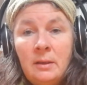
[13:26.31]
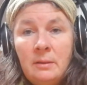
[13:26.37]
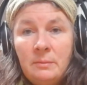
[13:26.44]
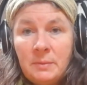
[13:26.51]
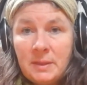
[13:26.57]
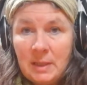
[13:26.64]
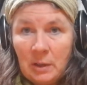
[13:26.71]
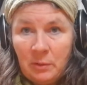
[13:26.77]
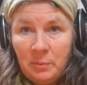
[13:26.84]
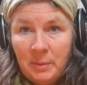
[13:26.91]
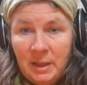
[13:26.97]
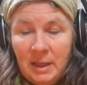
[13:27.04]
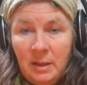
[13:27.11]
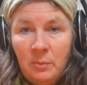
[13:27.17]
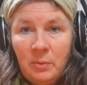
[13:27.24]

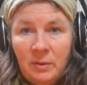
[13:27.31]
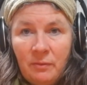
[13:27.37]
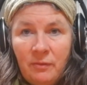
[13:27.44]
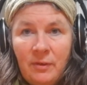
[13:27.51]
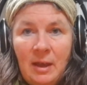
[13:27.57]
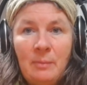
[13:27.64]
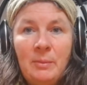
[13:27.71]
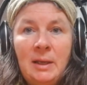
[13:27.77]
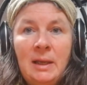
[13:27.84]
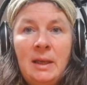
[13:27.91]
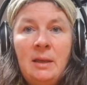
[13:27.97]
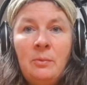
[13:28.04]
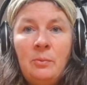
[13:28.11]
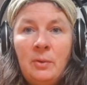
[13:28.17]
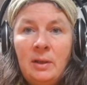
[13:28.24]
ceremony with
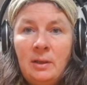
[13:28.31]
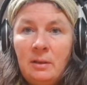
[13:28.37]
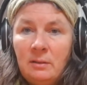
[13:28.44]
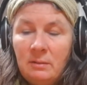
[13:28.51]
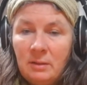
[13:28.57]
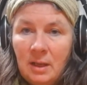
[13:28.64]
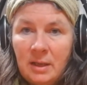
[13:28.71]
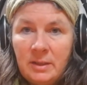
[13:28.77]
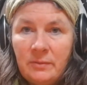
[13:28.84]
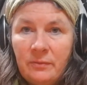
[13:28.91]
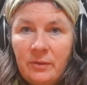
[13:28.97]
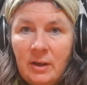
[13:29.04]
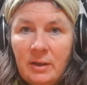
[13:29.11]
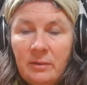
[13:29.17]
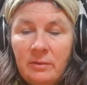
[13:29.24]
family. We'll light a
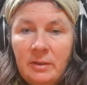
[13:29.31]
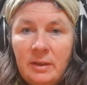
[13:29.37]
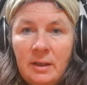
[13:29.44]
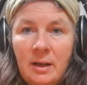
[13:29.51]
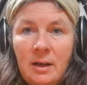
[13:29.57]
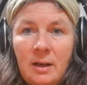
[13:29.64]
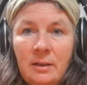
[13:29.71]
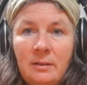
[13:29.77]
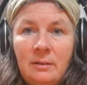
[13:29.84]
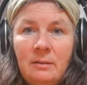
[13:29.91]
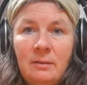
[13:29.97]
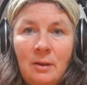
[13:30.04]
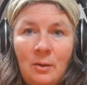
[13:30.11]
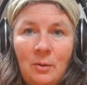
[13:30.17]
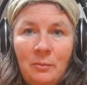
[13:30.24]
fire in the garden.
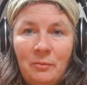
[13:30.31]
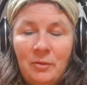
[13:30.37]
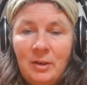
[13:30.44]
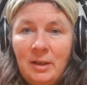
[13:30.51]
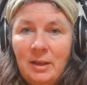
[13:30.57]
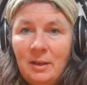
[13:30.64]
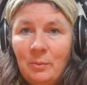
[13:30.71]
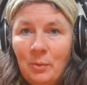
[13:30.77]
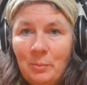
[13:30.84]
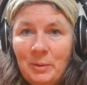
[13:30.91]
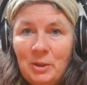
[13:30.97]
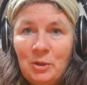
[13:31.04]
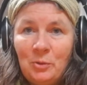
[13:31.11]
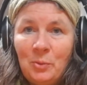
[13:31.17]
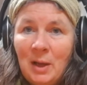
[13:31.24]
Hopefully it won't be
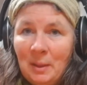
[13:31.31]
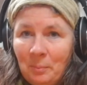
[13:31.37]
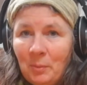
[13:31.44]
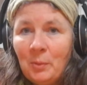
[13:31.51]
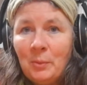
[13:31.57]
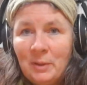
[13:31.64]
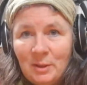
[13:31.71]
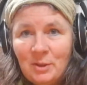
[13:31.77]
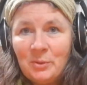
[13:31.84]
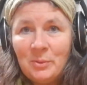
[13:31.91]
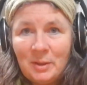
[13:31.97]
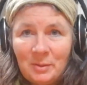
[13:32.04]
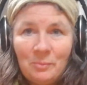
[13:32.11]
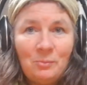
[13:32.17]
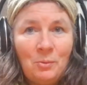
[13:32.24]
too wet, but we'll do
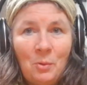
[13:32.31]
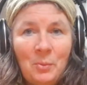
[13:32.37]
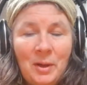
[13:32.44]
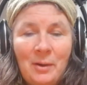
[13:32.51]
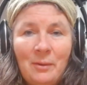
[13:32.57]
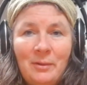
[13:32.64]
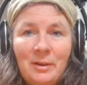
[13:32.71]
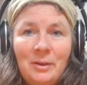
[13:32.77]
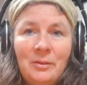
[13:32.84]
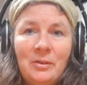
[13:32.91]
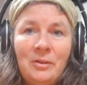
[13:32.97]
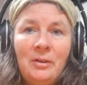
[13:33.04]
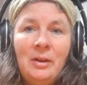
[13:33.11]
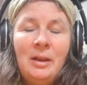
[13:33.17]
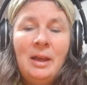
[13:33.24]
it one way or
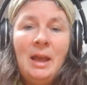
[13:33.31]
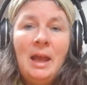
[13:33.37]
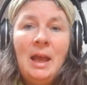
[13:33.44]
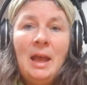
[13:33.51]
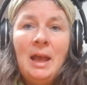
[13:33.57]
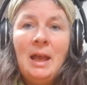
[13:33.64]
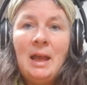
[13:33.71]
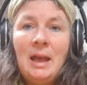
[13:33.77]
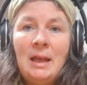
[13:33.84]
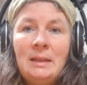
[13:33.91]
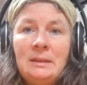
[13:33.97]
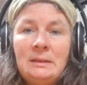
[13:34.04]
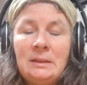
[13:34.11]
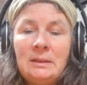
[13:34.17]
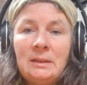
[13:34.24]
another.
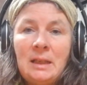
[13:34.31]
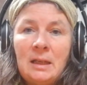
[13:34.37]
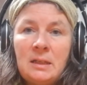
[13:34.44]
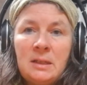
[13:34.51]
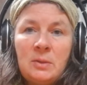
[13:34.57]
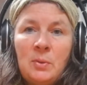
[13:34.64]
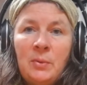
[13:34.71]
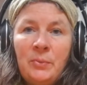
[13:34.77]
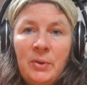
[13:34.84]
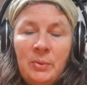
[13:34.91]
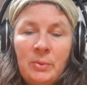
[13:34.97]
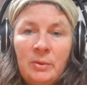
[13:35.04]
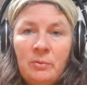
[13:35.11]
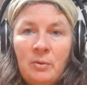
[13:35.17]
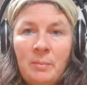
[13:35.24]
And that is when we
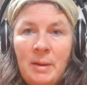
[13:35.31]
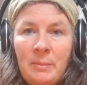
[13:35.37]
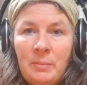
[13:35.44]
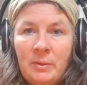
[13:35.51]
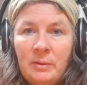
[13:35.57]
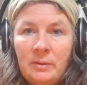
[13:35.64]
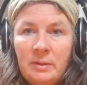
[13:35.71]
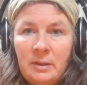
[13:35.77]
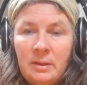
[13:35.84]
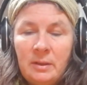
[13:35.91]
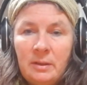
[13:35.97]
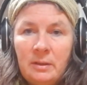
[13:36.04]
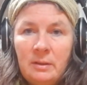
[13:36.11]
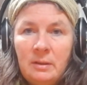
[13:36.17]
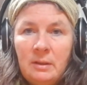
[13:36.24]
will remember
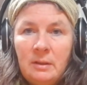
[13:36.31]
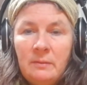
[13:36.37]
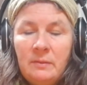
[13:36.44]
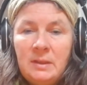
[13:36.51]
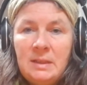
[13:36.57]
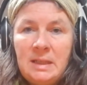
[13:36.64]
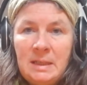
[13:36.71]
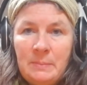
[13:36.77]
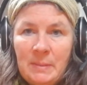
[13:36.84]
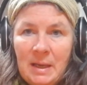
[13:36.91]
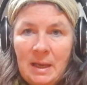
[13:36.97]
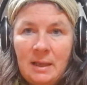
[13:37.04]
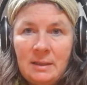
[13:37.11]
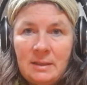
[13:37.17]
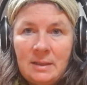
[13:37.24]
the deep
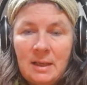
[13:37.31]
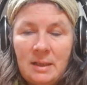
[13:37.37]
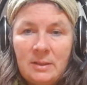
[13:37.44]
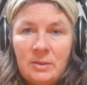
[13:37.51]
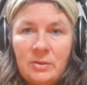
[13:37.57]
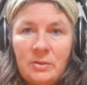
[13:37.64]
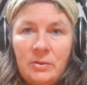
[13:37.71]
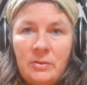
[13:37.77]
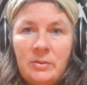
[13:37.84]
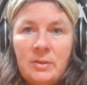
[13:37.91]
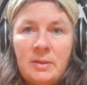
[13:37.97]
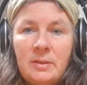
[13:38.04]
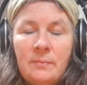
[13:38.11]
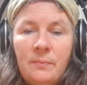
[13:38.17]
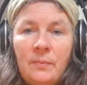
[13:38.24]
ancestors,